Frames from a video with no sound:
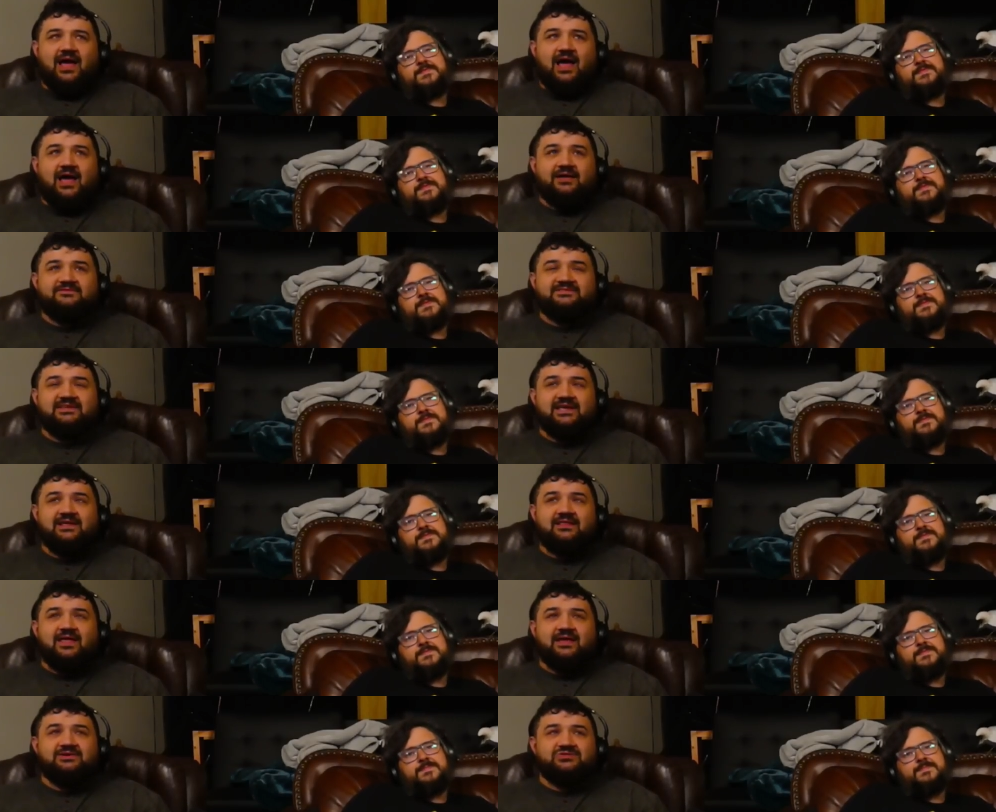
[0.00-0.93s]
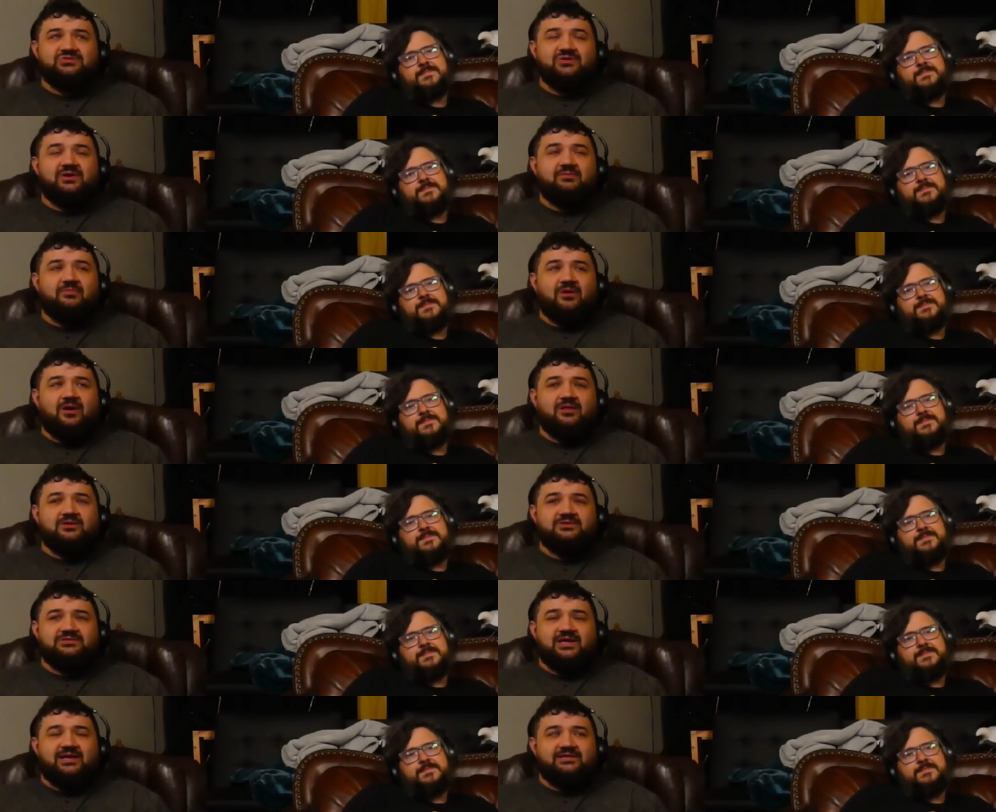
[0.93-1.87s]
Speaker 1: I've seen like street
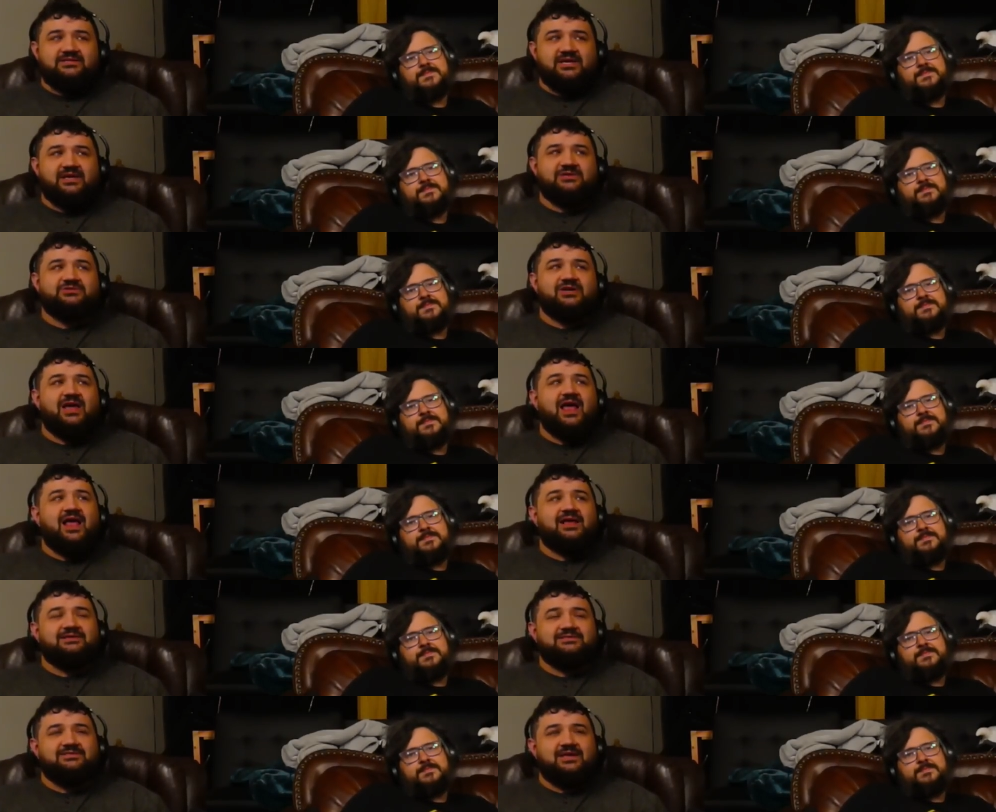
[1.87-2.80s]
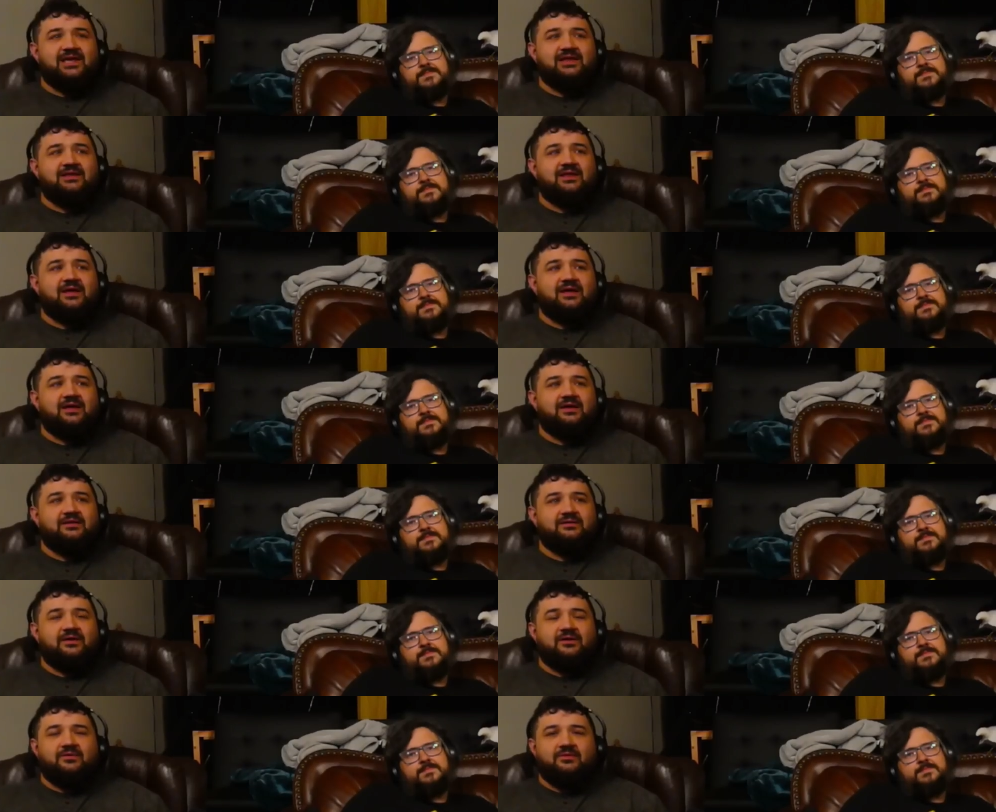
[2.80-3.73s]
ballers like T Jazz and uh,
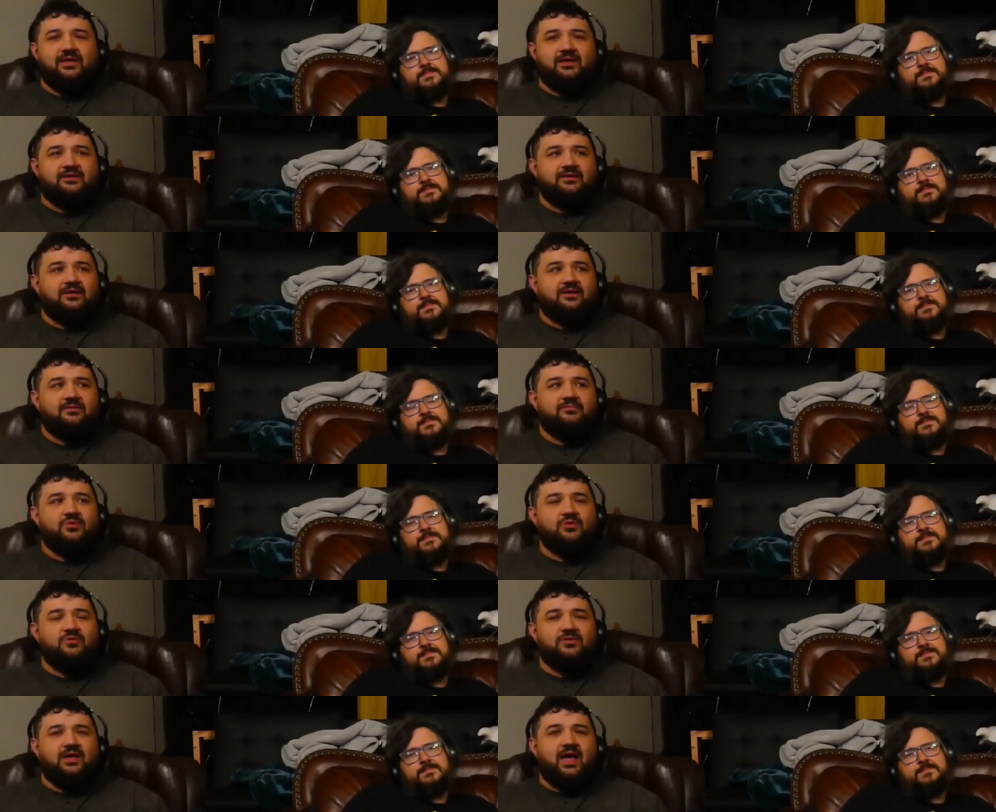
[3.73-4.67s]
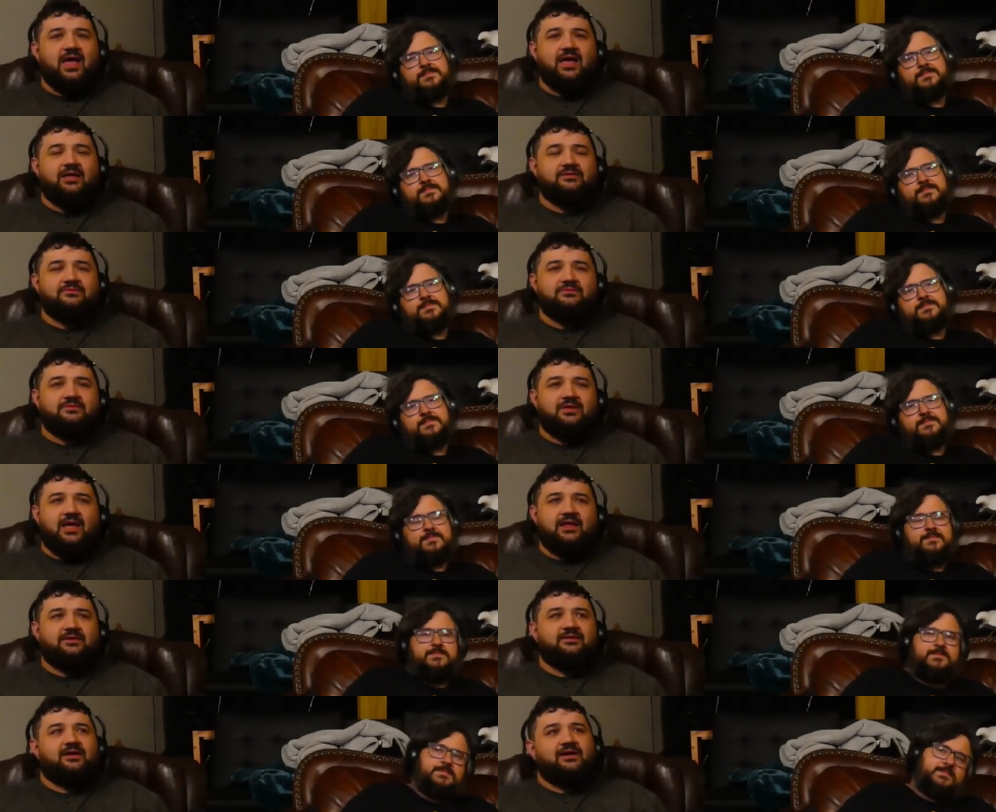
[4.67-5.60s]
you know like Moot and
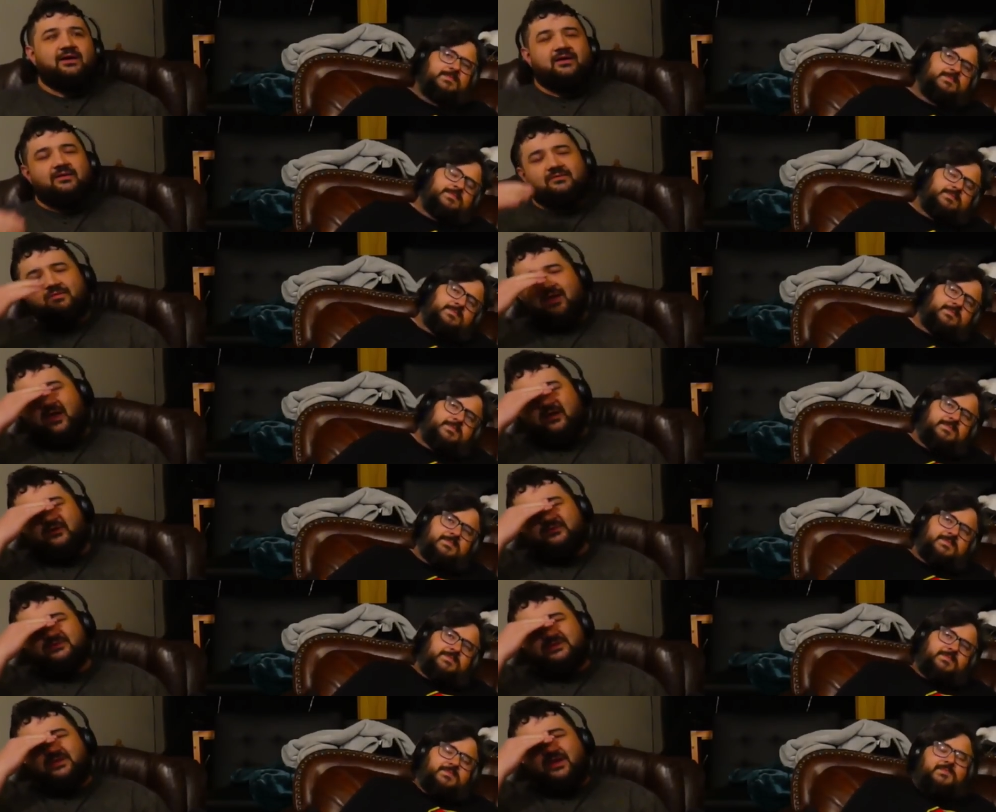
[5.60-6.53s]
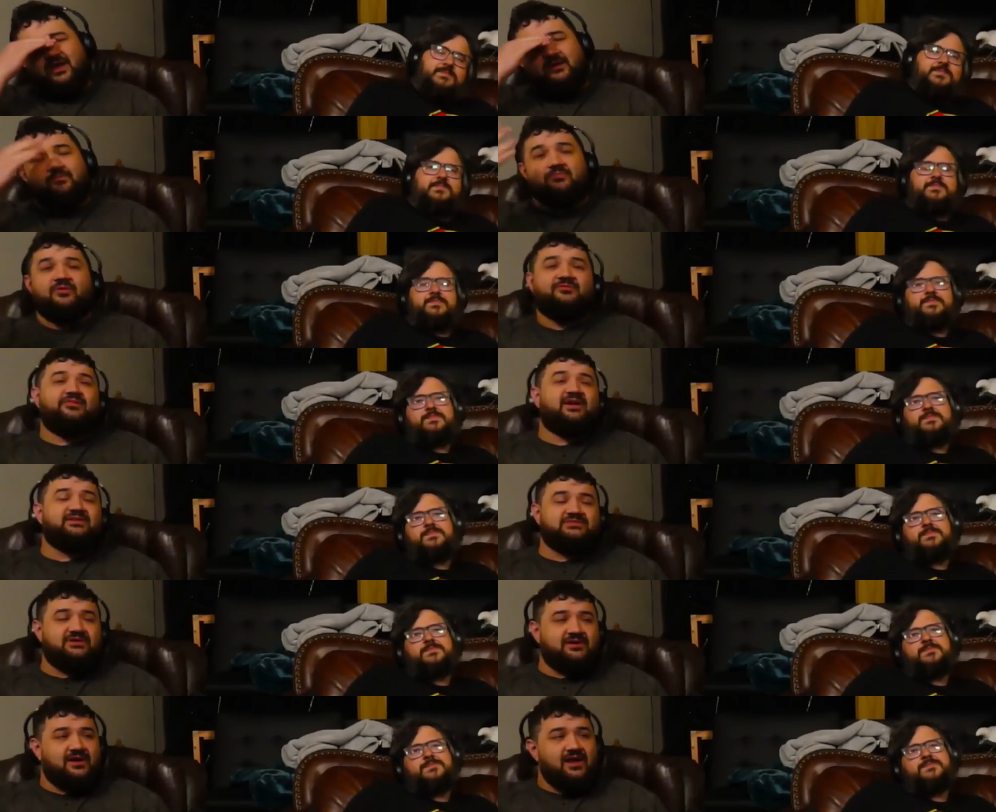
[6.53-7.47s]
and uh, uh, who's the uh,
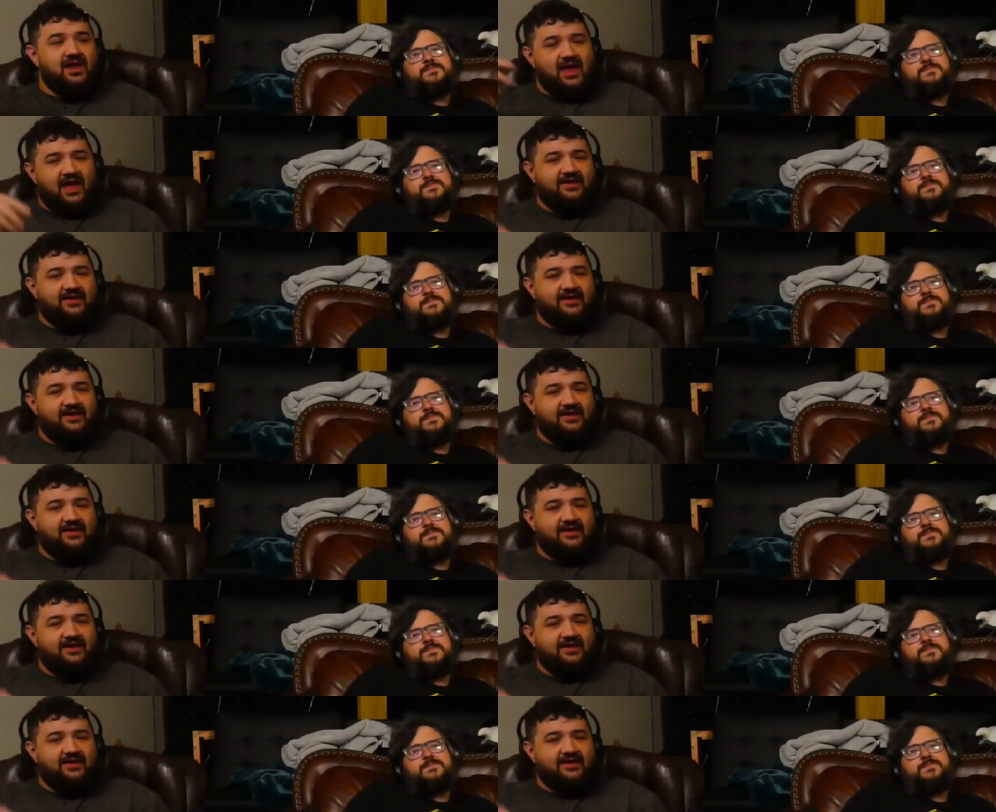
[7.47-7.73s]
Professor.